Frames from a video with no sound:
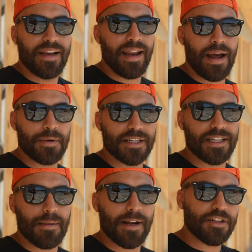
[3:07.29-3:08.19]
now
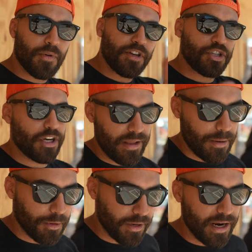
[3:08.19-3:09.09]
instead. But I just wanted to share
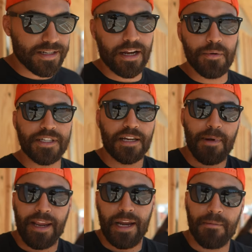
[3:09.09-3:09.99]
that with you guys. I always take
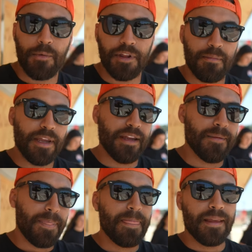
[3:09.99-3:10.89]
my camera with me,
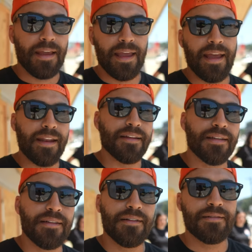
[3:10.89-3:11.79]
and
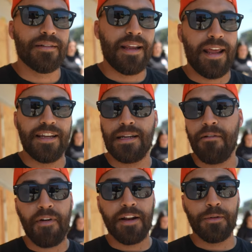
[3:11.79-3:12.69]
anytime
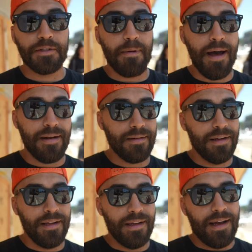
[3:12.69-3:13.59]
I find a cool spot,
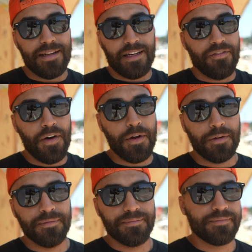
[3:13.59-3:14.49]
I'll take a
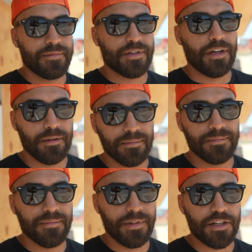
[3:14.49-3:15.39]
photo. So
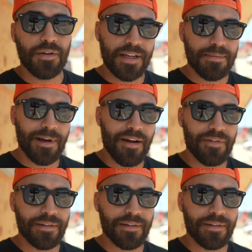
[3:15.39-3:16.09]
let's go get some coffee.